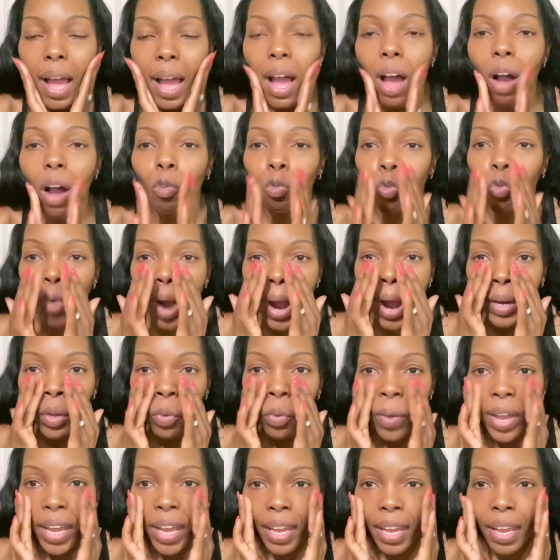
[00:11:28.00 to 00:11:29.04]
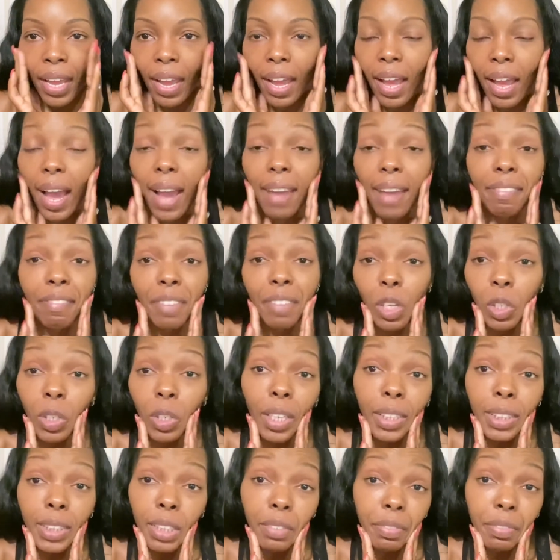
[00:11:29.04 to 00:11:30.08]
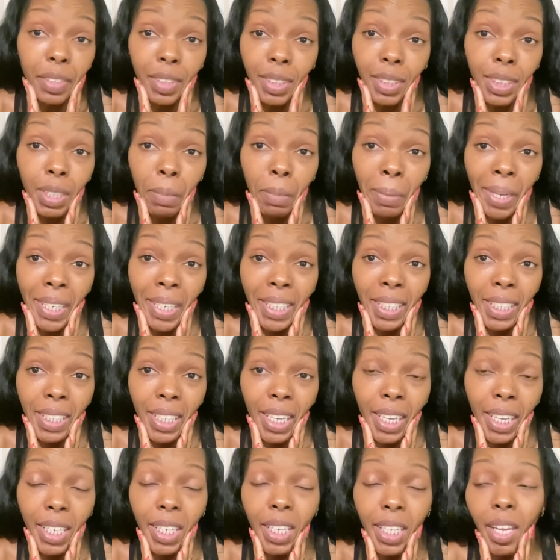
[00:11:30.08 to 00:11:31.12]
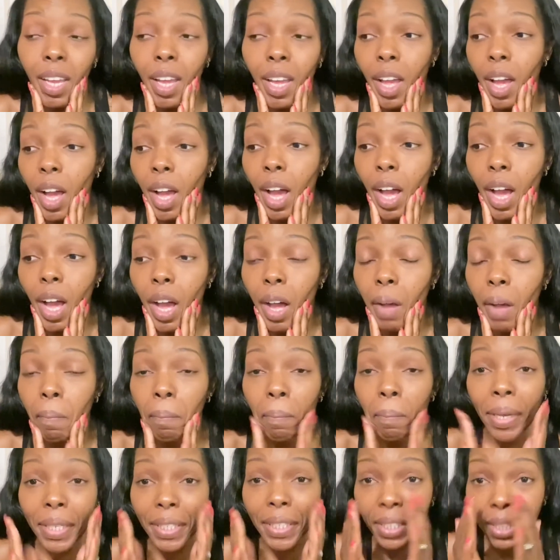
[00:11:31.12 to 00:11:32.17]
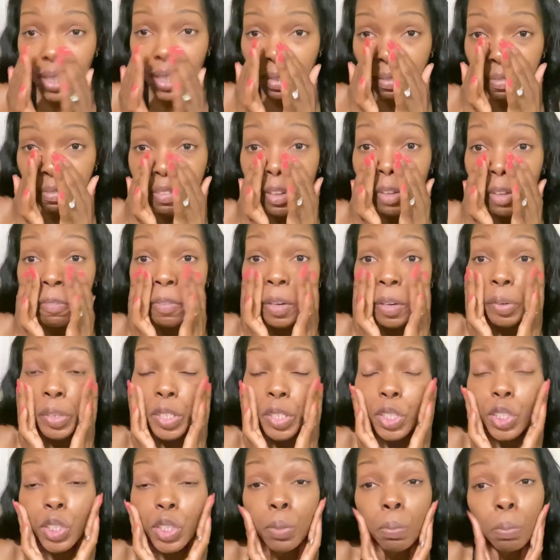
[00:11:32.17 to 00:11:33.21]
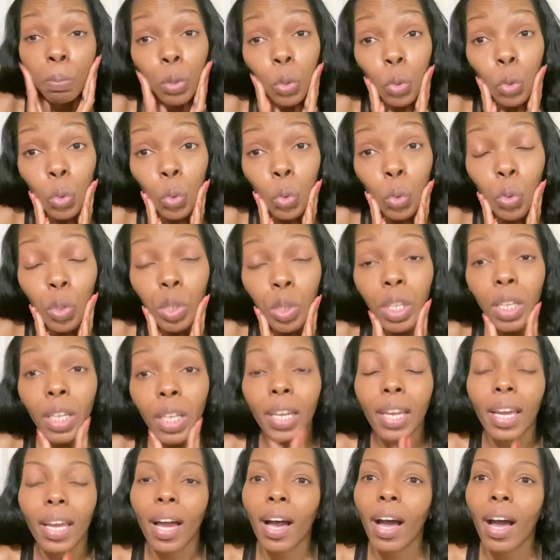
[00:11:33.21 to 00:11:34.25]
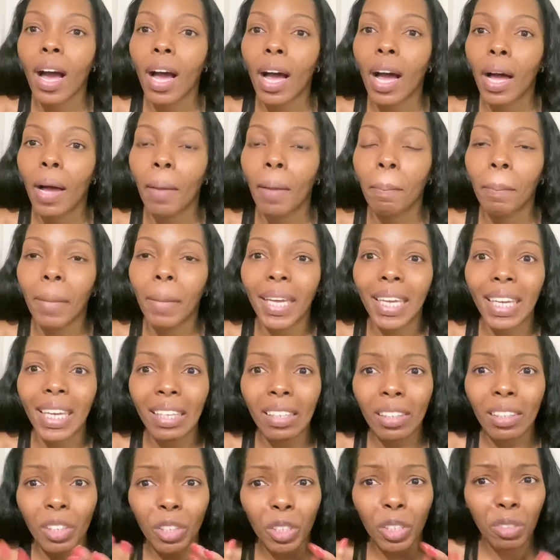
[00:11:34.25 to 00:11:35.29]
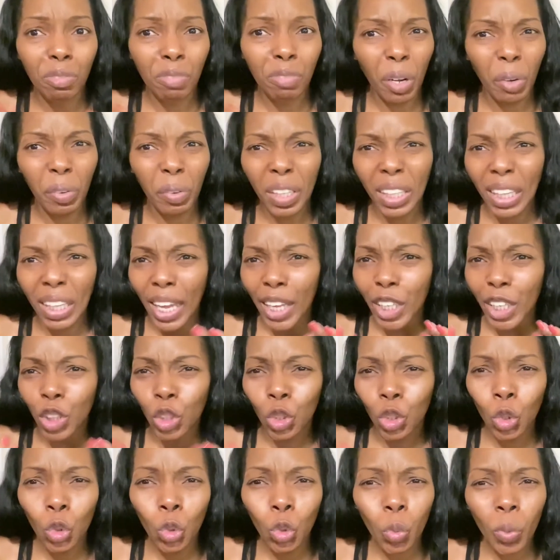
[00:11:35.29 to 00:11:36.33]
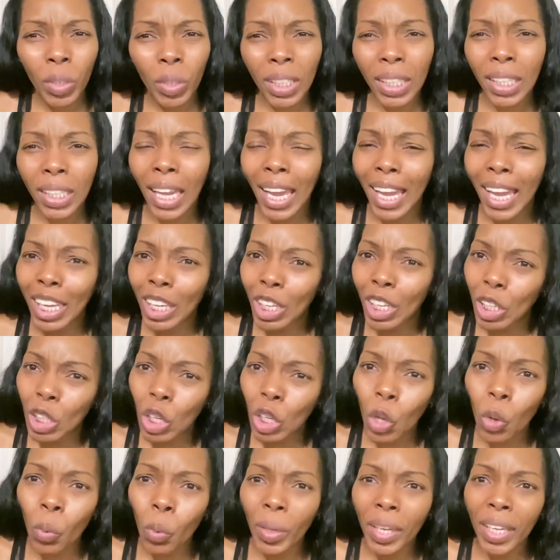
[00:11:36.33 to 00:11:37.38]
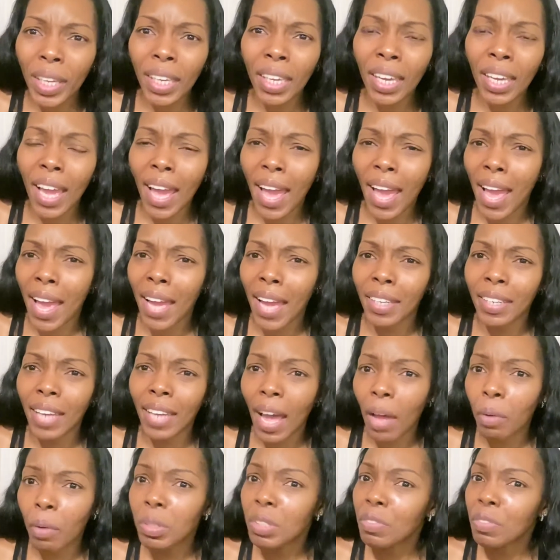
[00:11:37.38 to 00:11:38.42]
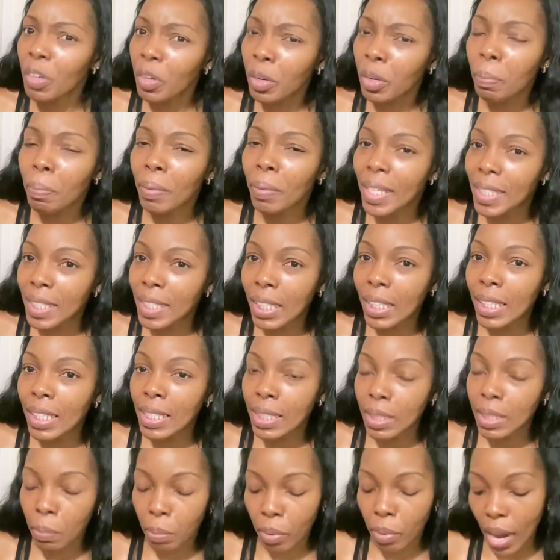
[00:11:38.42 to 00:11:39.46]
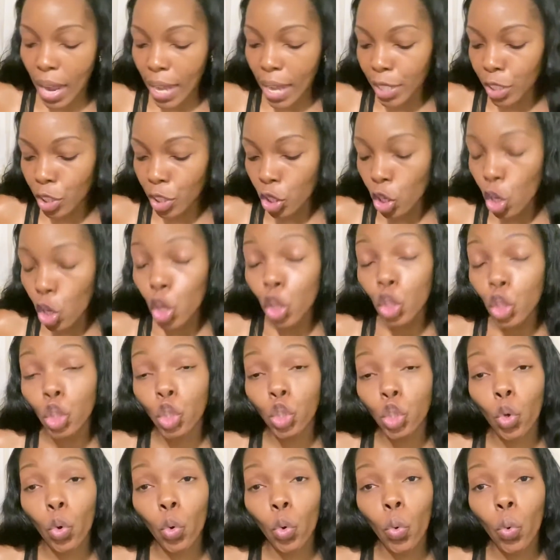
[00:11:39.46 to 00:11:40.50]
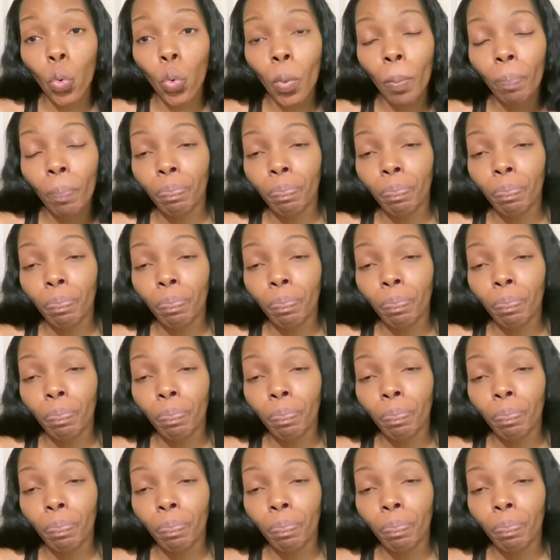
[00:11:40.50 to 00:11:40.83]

right away, I felt a difference in my skin. My skin felt very smooth. It looked very like dewy and glowy, and I was very pleasantly surprised. So